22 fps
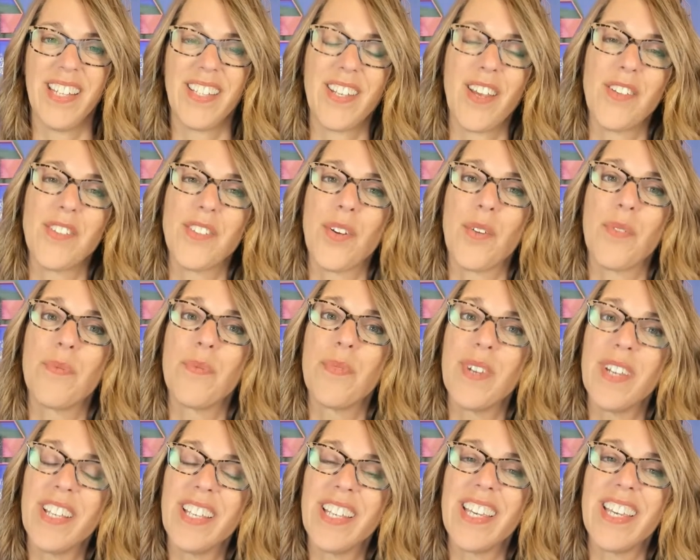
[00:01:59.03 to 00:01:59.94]
It's also
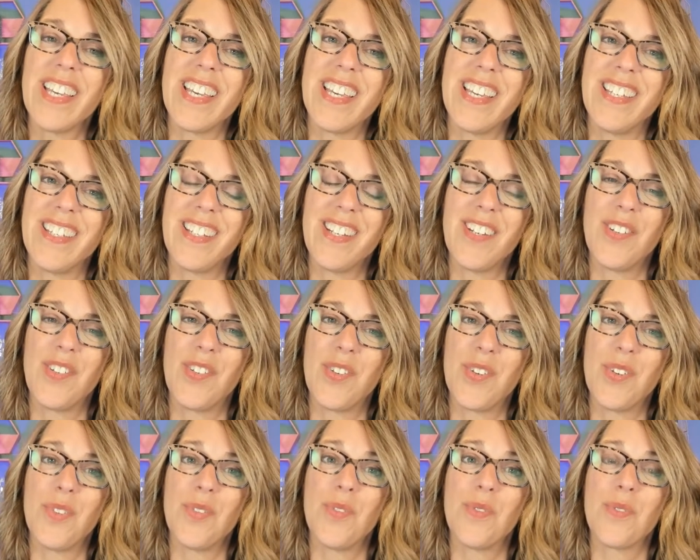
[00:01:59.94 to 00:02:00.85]
really easy
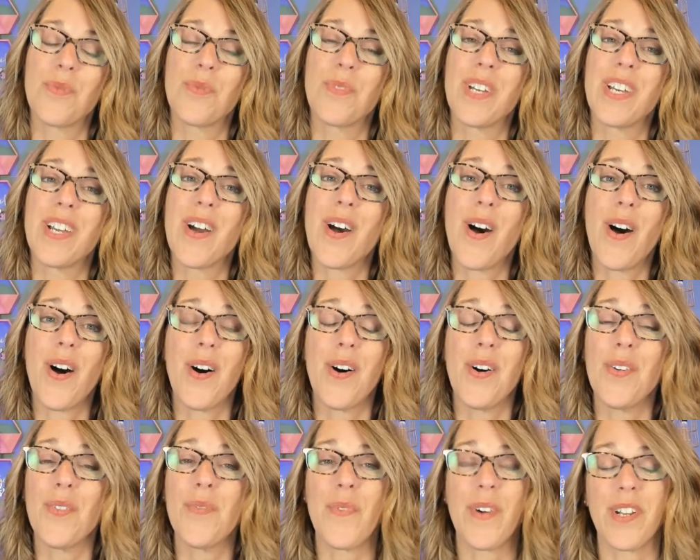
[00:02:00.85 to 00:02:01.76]
to
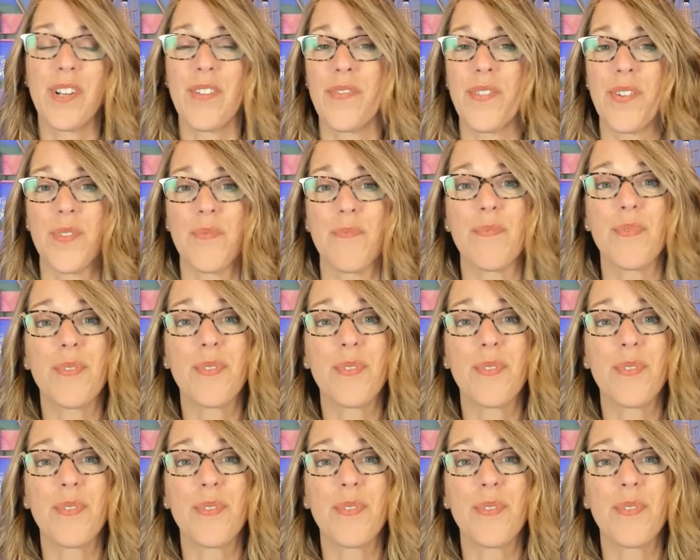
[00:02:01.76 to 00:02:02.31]
recall one of your